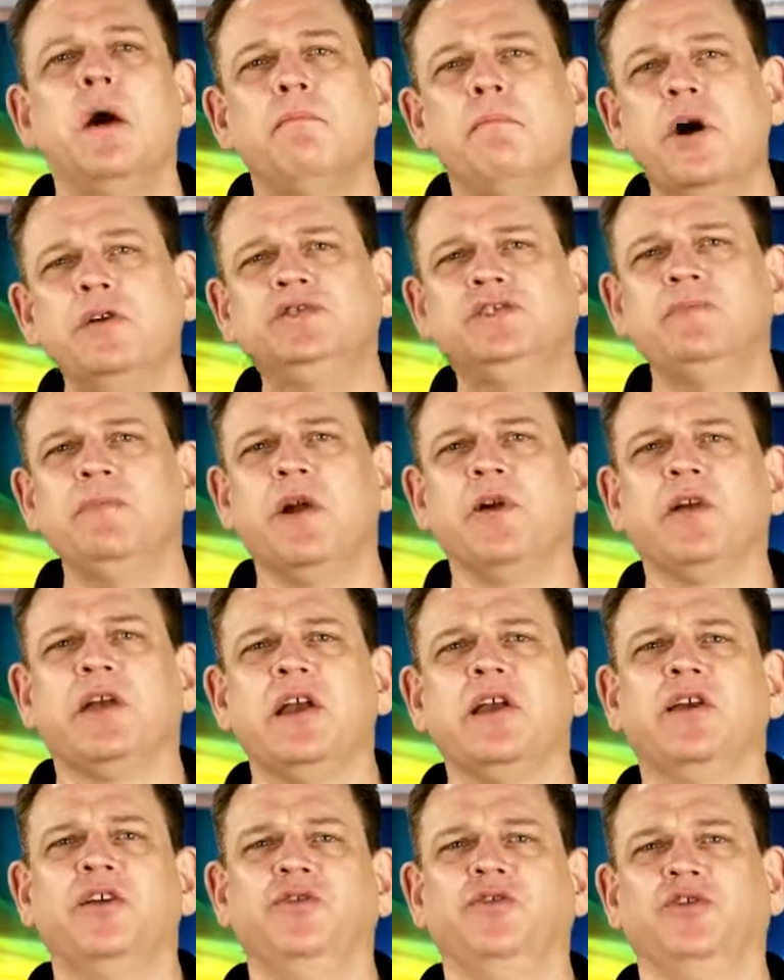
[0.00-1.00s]
Most
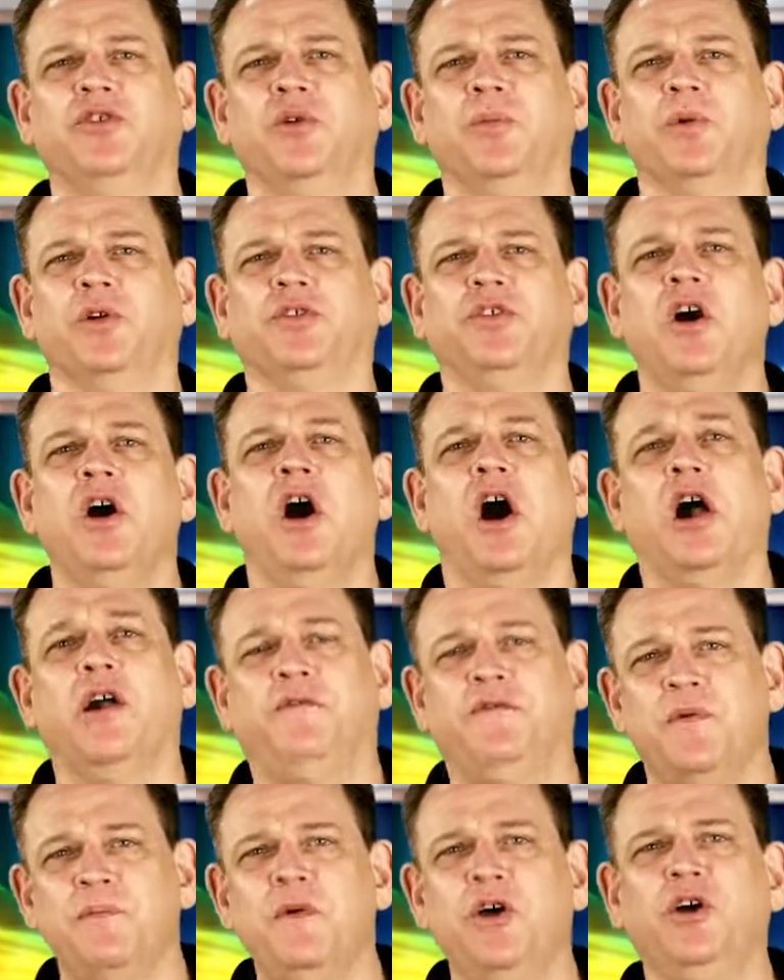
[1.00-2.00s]
American consumers are
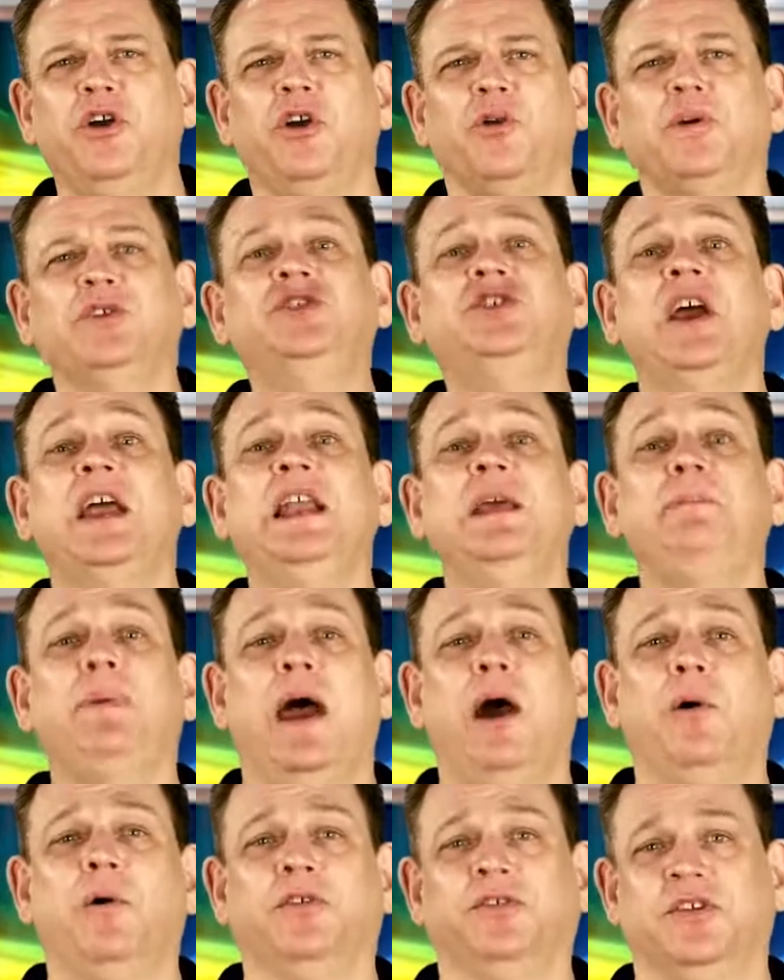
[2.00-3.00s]
familiar with JD
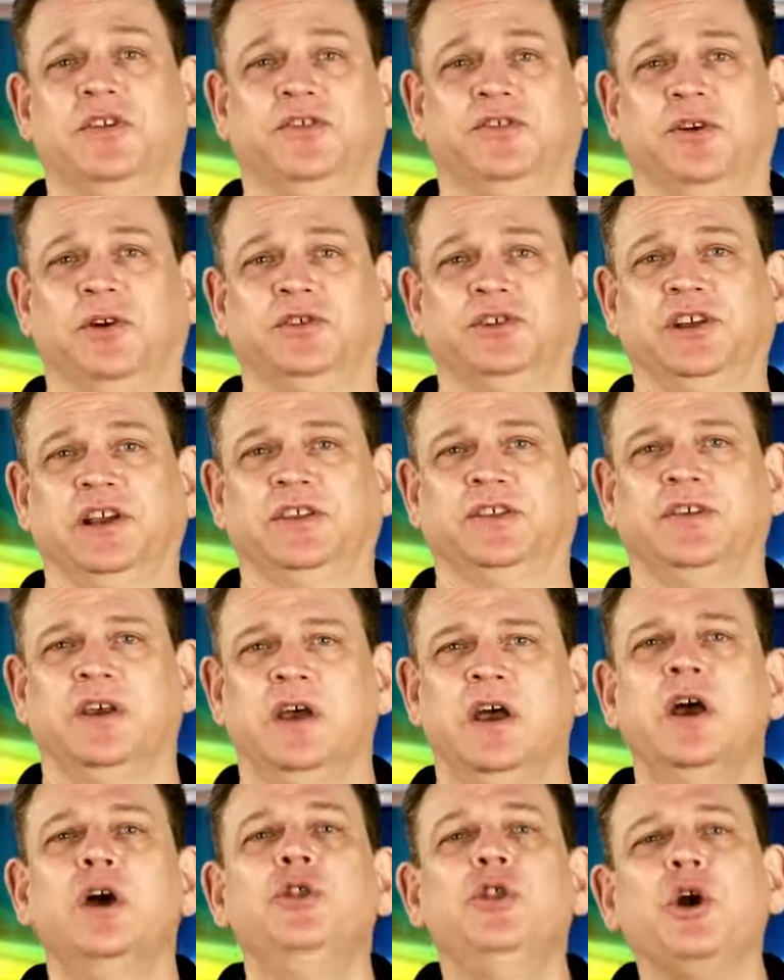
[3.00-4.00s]
Powers and Associates,
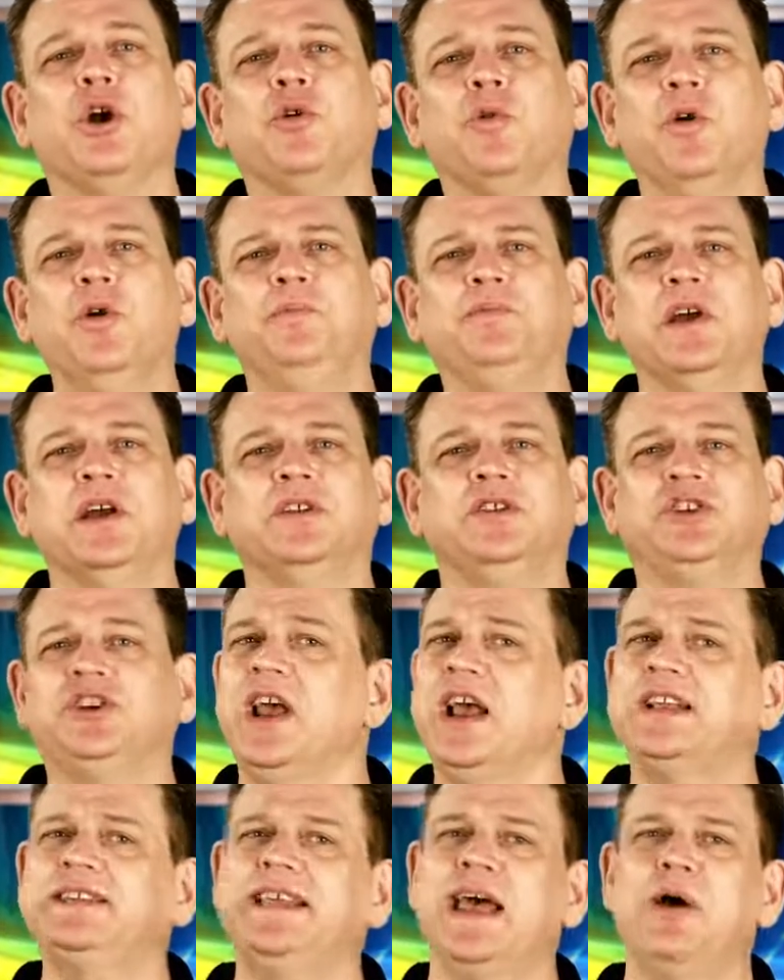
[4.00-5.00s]
the group that
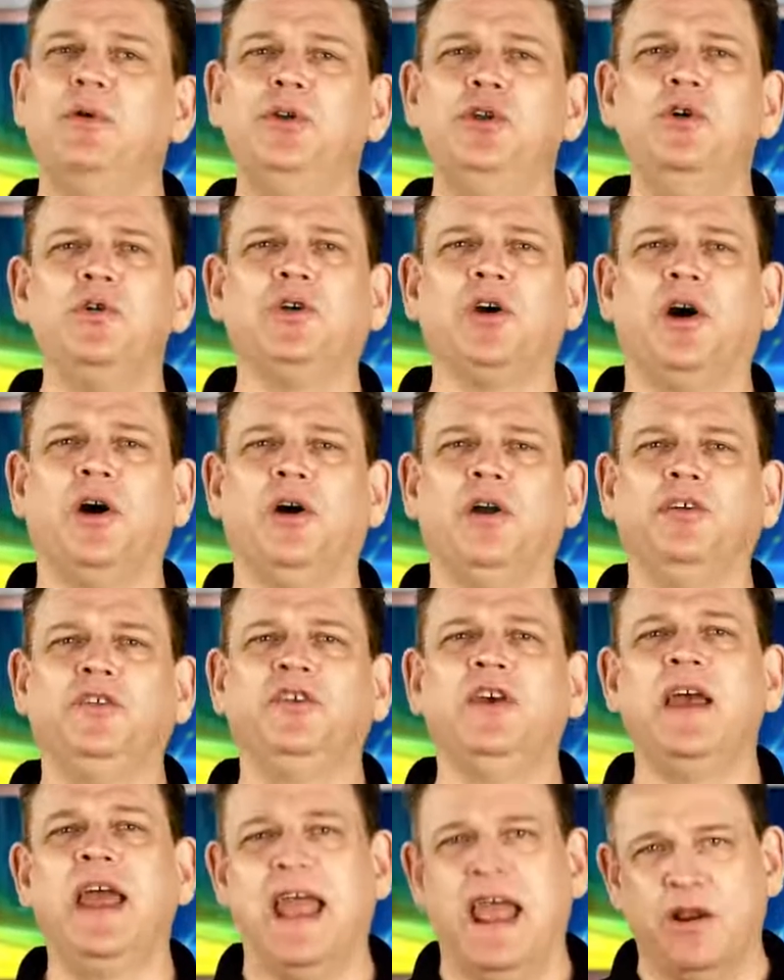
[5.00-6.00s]
checks out new
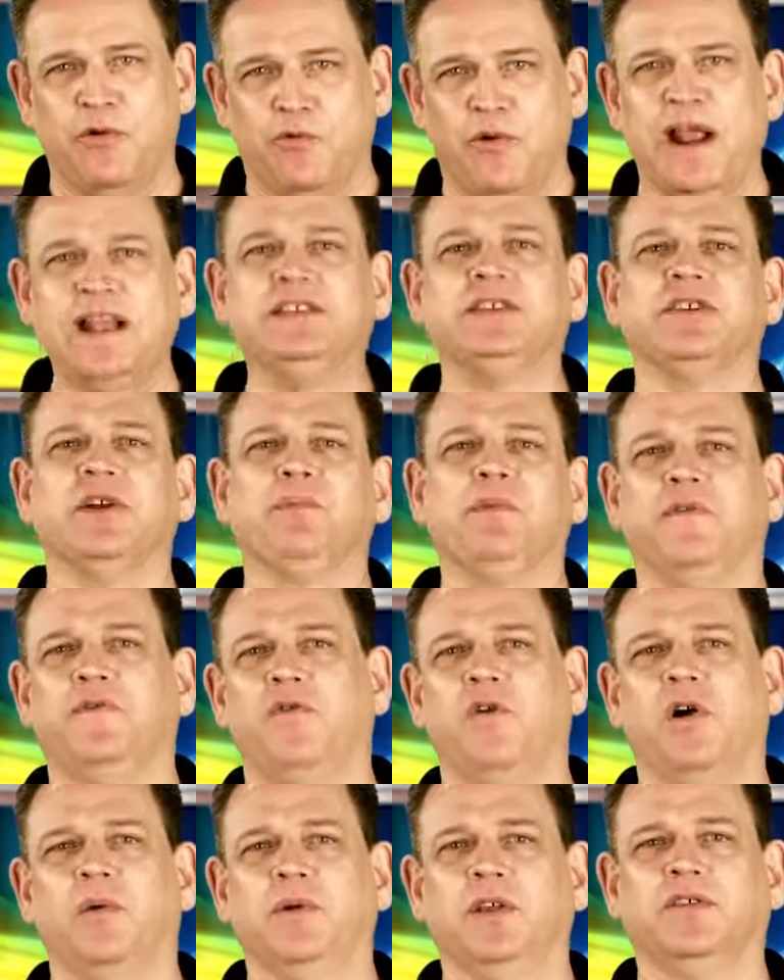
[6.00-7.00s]
cars and rates their
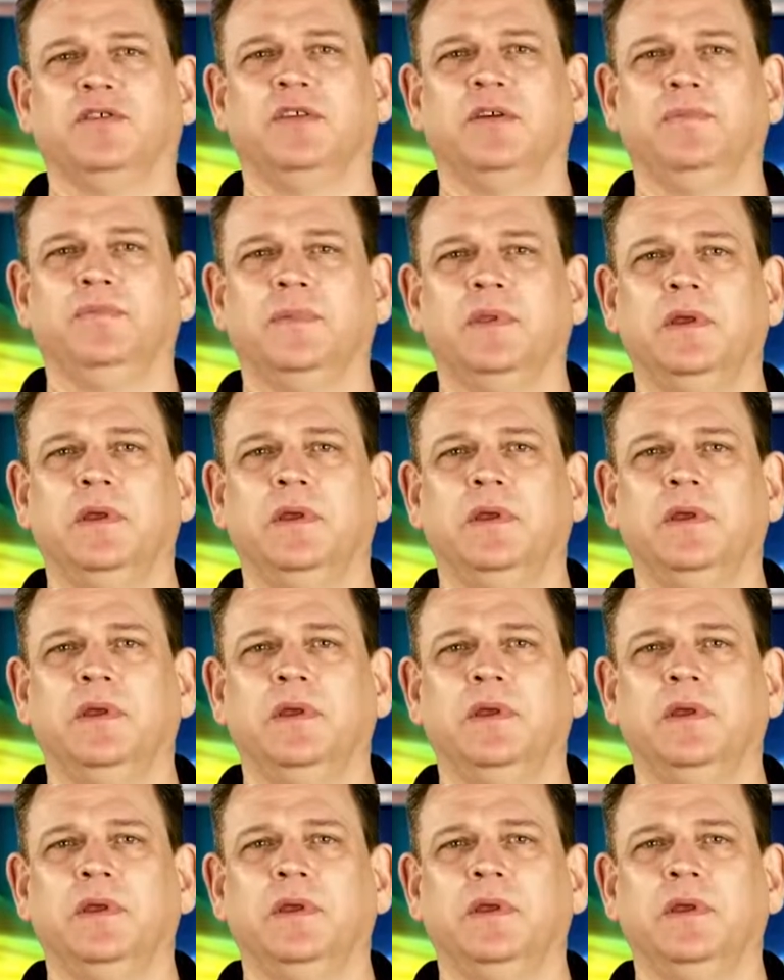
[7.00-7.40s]
performance.